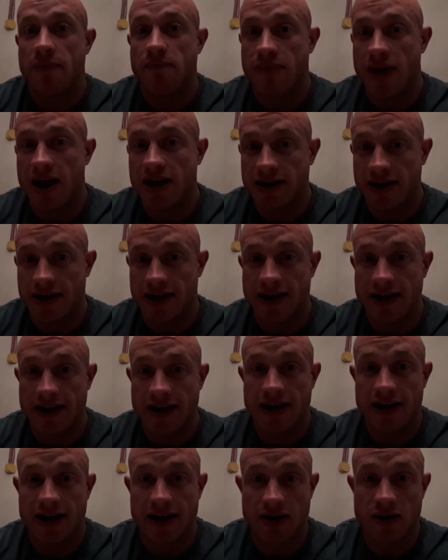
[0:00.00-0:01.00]

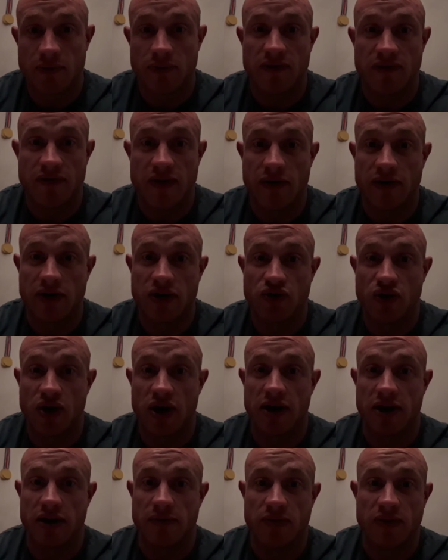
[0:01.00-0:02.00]
Mentally, it can be very
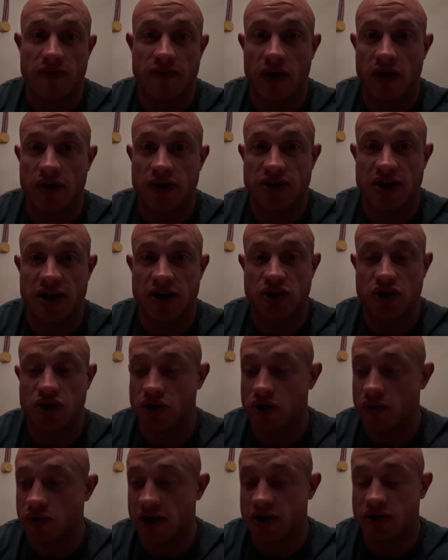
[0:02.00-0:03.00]
draining. Before the
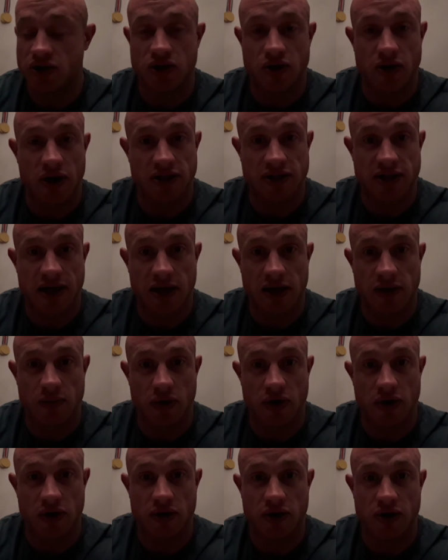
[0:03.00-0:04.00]
session, you need to know exactly
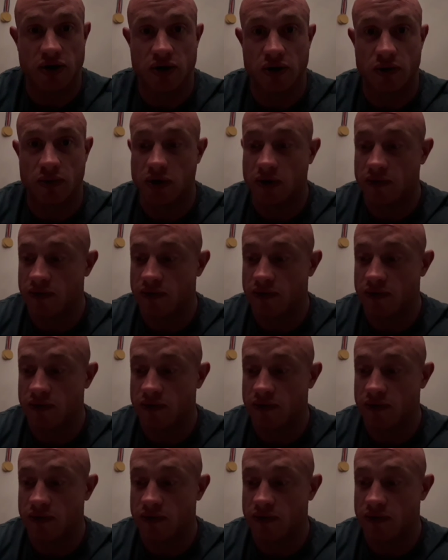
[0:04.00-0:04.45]
what you're going to do.